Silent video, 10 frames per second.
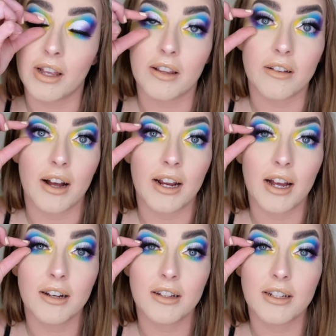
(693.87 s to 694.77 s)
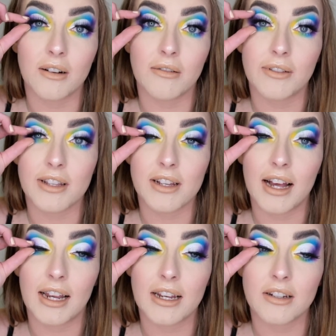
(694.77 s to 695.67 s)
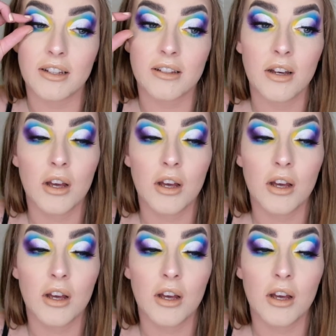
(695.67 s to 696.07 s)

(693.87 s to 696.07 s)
it's kind of hard to tell with these eyelashes